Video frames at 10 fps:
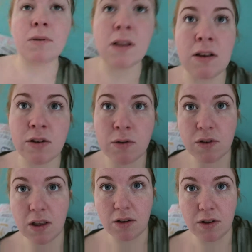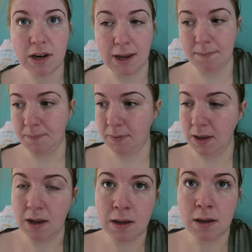them in Tesco's the other day.
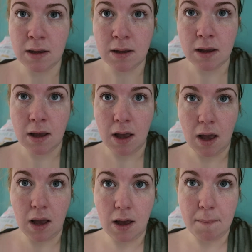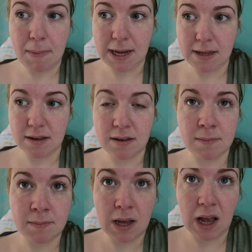Mites
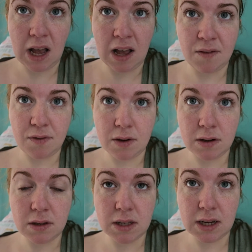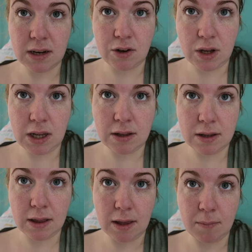have decided to
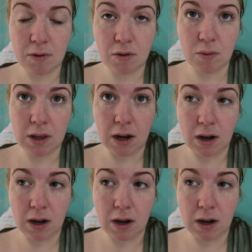eat them, so